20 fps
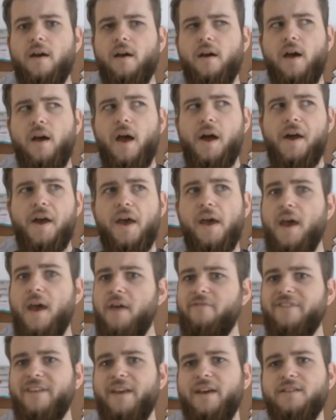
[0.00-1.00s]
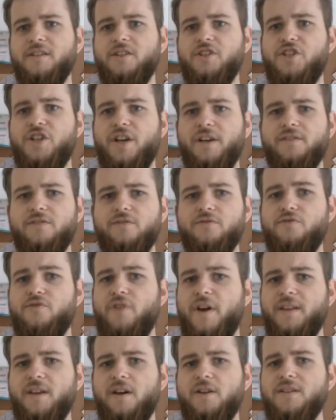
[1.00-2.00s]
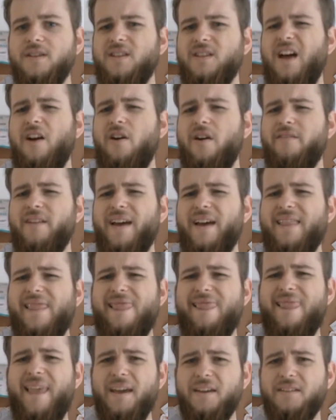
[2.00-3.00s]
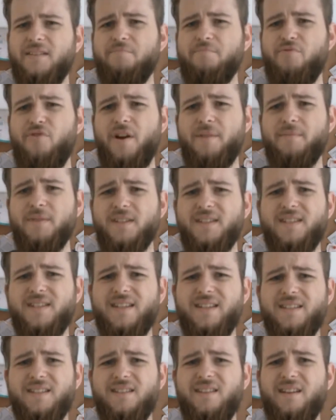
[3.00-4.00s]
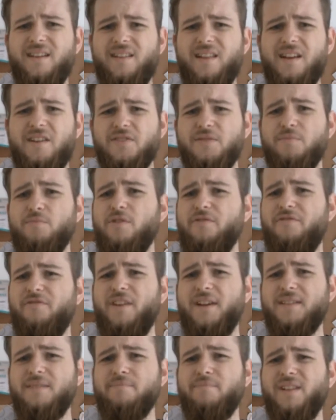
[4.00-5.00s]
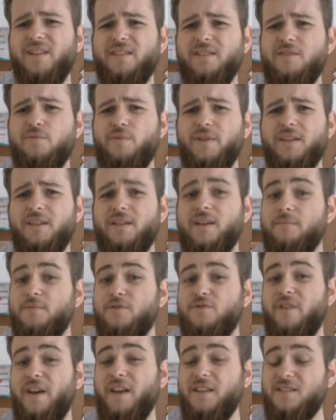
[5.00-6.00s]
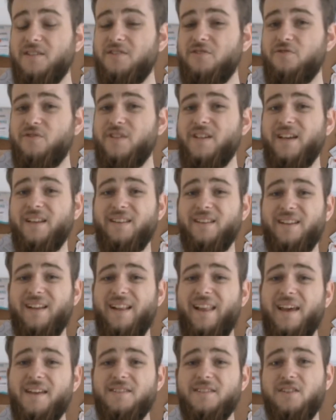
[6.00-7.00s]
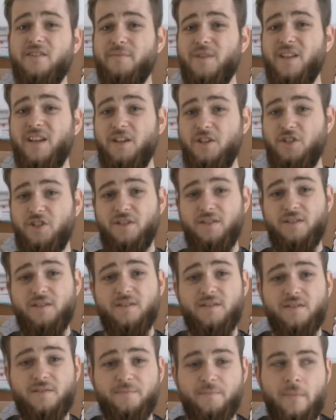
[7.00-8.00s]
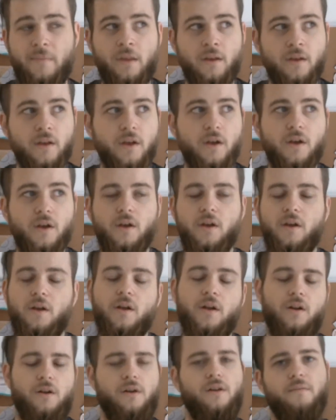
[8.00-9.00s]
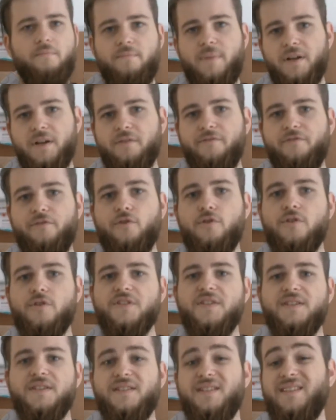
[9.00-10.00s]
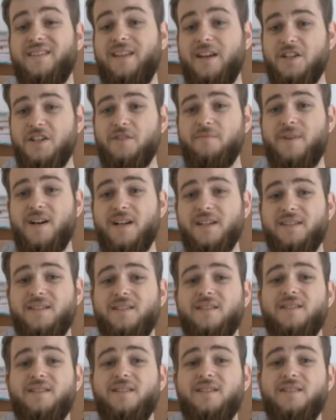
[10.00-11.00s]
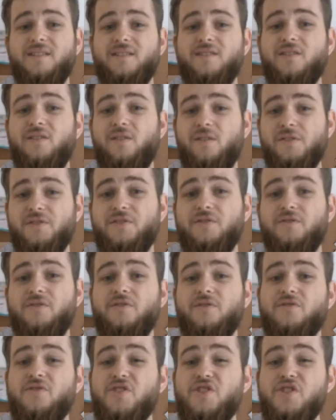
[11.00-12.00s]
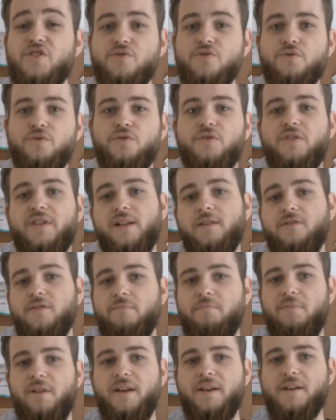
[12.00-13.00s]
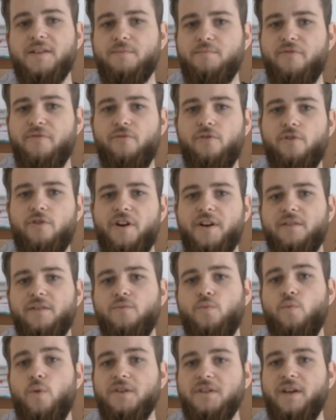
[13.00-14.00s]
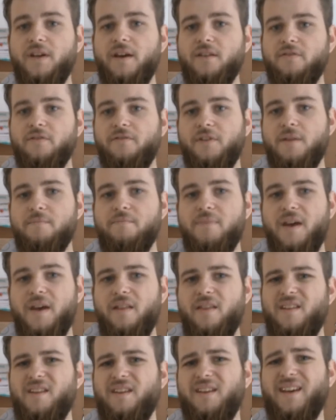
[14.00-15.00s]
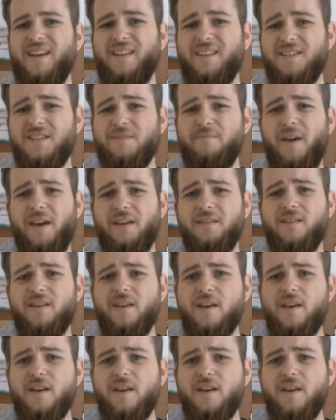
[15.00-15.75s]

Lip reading: I haven't had a chance to try it out yet, however I like the premise, as it allows more flexibility when it comes to ancestry and class combinations. But of course, as the Dungeon Master, it is also on you to tell your players beforehand what kind of campaign they can expect,